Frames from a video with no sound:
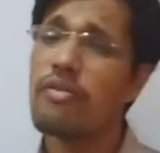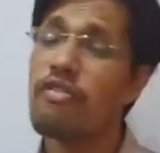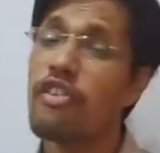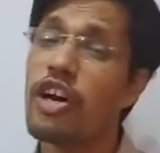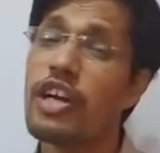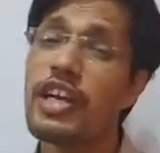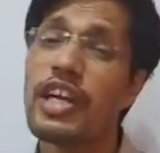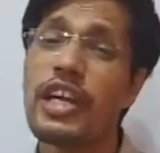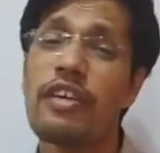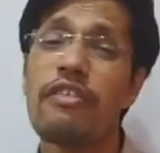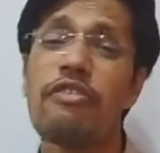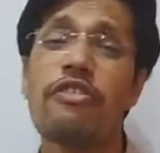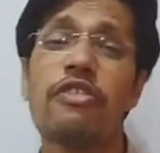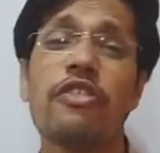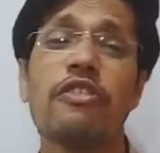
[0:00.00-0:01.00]

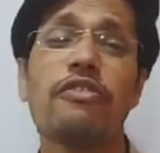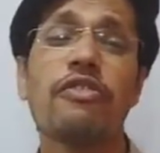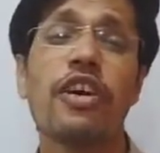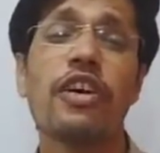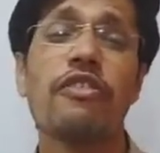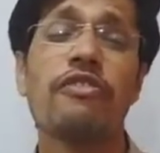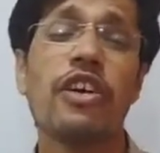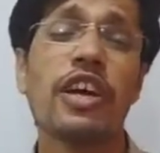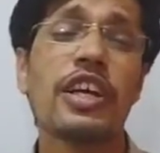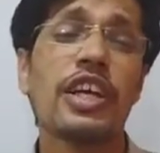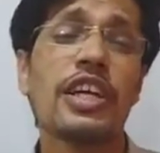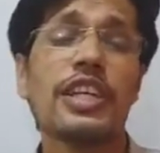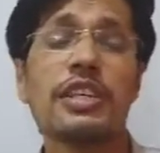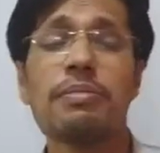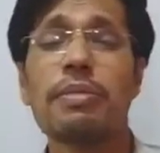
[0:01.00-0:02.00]

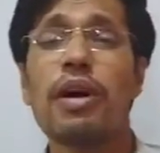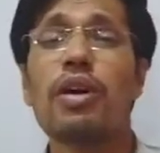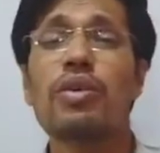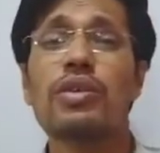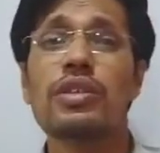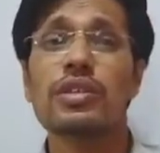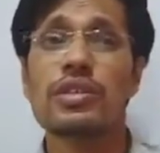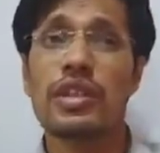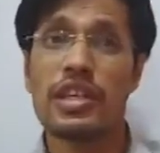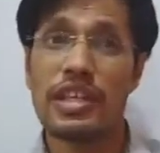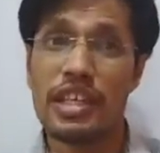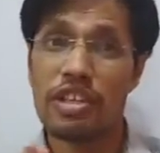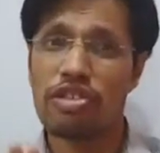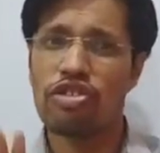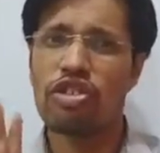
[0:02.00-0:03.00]
forget about the
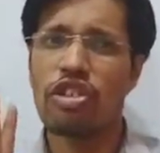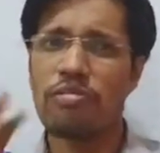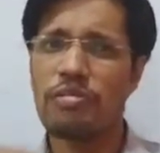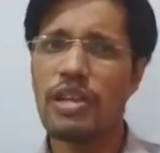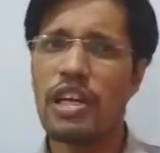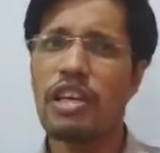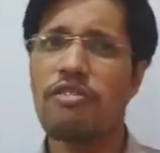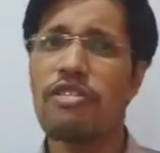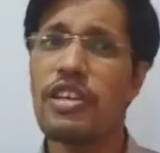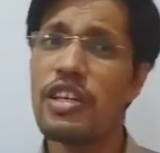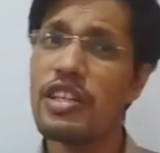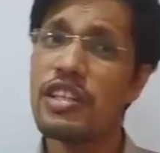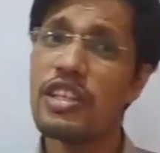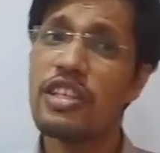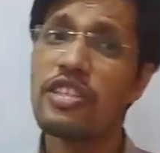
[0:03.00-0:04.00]
texture of the
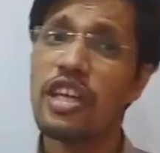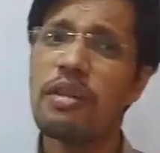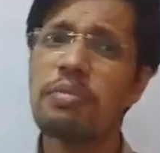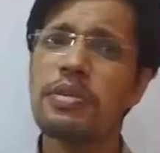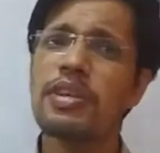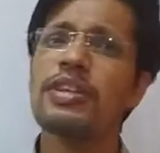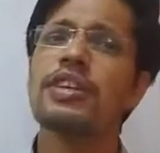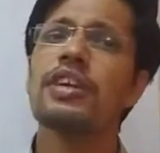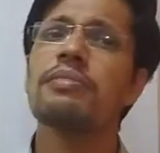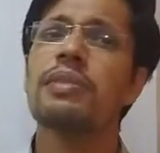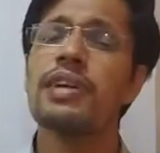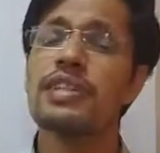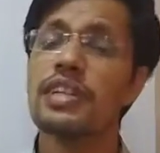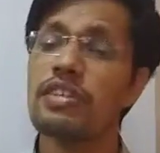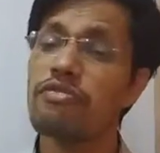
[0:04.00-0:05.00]
elephant. They
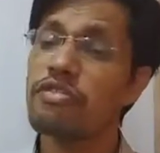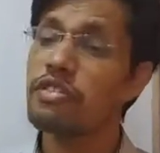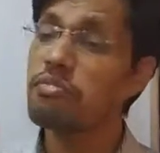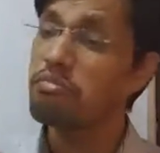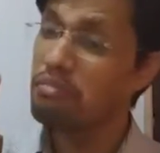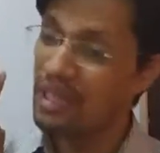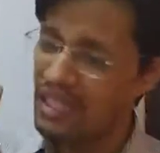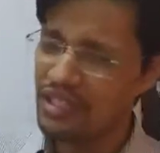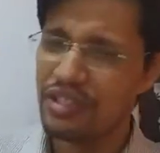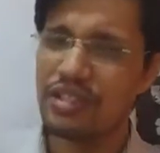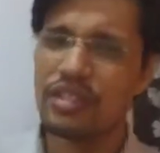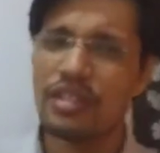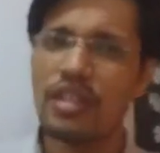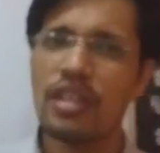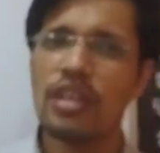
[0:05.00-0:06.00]
self-determined that we
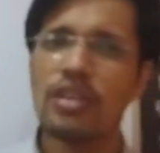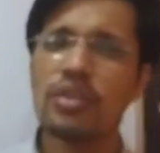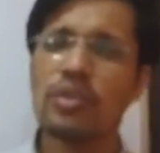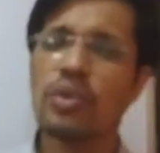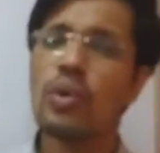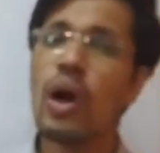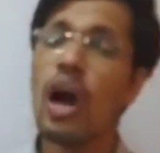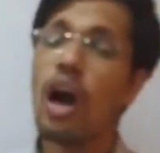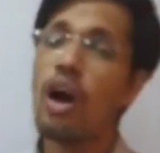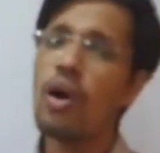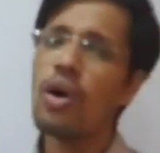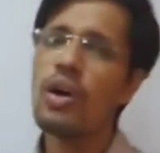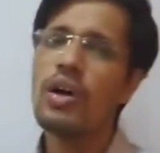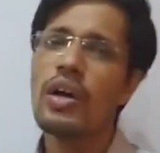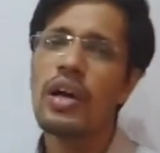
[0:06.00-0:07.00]
must know
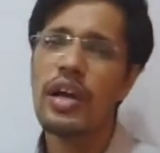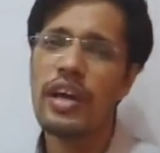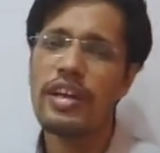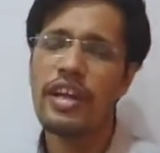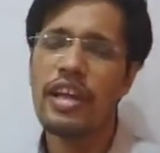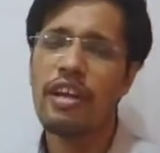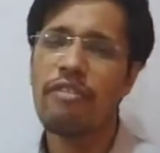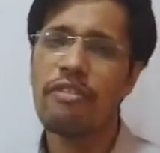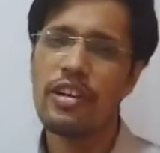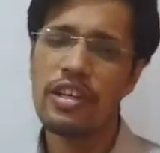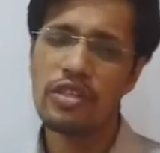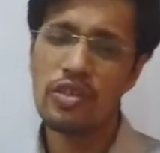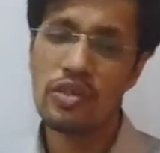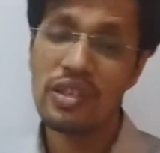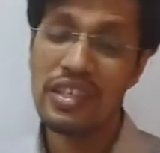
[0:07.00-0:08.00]
how an elephant.
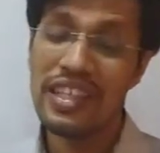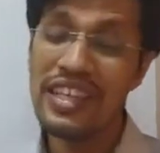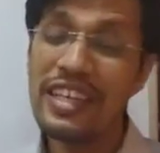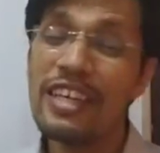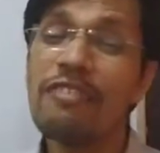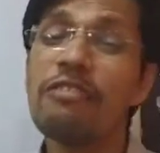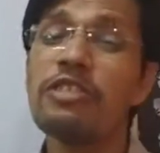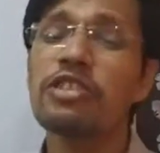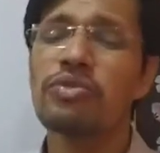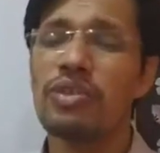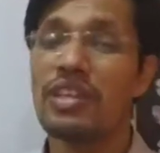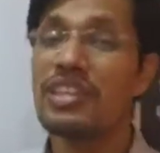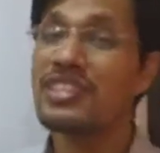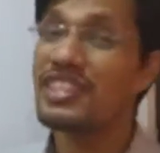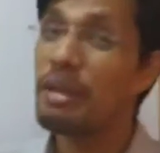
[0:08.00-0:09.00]
So
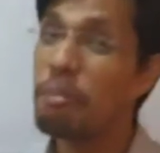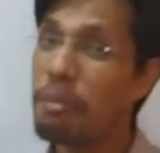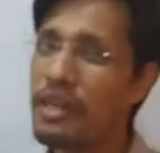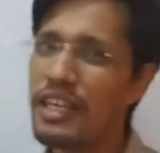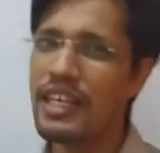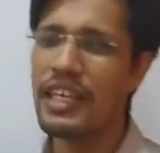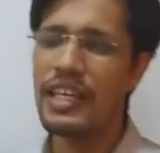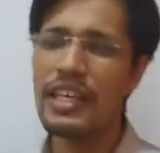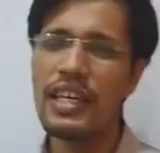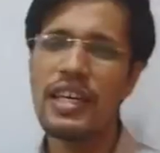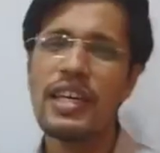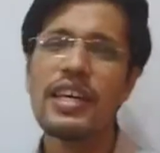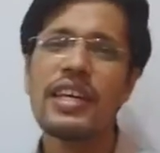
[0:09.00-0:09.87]
individually, separately,